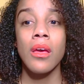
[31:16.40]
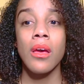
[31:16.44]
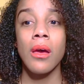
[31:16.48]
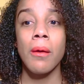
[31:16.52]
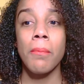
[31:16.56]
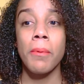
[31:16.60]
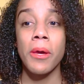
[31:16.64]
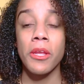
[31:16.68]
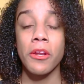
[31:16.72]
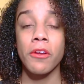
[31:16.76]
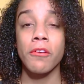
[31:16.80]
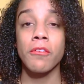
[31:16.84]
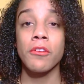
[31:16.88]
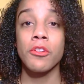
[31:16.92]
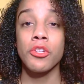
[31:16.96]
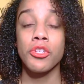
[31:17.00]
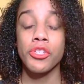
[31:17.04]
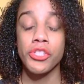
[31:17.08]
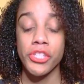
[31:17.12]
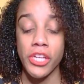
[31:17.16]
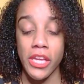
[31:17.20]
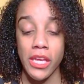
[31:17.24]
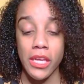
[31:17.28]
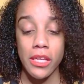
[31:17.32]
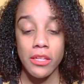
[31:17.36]
a better
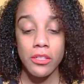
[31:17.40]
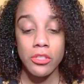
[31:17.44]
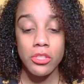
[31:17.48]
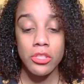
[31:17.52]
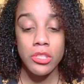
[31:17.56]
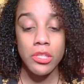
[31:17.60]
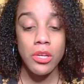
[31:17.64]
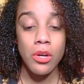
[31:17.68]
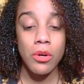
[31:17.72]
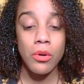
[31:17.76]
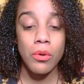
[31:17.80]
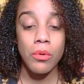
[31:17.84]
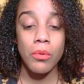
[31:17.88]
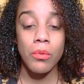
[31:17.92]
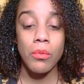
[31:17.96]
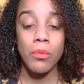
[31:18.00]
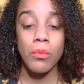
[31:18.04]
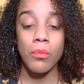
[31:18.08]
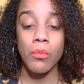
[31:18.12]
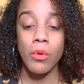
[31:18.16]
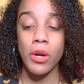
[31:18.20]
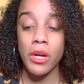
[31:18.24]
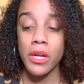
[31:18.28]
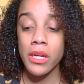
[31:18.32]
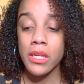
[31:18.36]
Shane. So
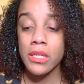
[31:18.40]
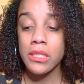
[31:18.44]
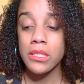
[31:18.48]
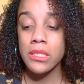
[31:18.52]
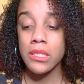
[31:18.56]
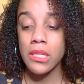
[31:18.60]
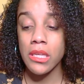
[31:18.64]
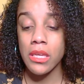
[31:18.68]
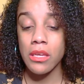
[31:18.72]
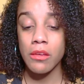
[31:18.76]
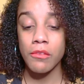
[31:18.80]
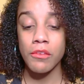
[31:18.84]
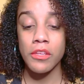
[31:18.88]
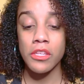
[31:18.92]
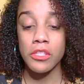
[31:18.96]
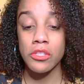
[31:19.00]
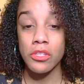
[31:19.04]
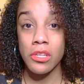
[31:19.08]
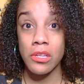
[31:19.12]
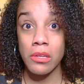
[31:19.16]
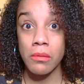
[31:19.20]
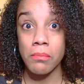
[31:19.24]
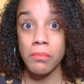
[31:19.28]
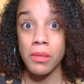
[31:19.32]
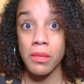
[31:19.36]
we're going to see if he's
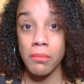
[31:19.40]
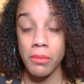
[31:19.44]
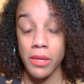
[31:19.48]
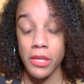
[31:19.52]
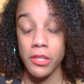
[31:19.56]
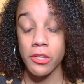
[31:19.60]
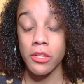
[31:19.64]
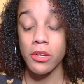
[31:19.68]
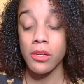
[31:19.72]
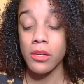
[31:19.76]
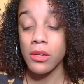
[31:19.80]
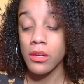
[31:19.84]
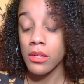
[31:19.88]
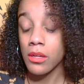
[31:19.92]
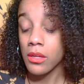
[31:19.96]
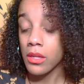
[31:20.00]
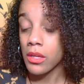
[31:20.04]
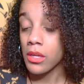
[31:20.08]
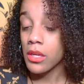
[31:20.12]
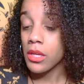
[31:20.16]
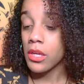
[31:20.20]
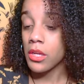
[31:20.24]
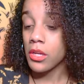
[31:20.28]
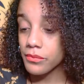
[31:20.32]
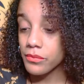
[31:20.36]
going to be better
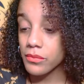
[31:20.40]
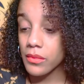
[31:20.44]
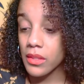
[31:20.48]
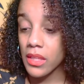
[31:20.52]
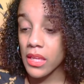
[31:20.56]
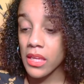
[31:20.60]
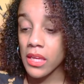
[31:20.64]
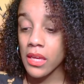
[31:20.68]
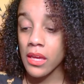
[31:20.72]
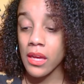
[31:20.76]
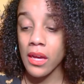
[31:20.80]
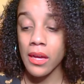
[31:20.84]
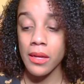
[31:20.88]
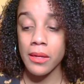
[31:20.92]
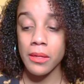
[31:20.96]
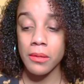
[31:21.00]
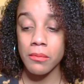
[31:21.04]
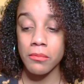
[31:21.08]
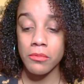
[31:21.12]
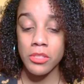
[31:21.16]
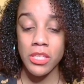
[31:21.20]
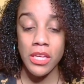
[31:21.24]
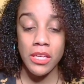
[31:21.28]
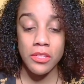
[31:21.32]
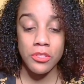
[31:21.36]
I
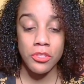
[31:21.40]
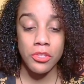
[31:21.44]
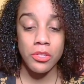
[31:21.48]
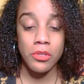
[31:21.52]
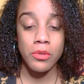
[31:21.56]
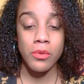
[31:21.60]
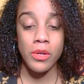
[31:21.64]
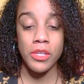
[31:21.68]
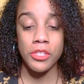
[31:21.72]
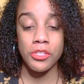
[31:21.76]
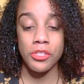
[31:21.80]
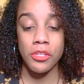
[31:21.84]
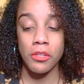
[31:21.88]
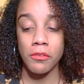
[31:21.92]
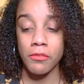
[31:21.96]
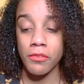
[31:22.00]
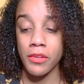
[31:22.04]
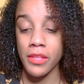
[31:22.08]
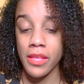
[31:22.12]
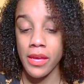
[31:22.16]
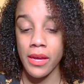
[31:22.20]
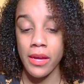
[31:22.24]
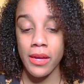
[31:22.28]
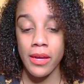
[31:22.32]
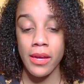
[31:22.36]
am to answer the question
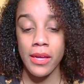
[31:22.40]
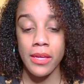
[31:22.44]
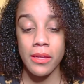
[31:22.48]
for that.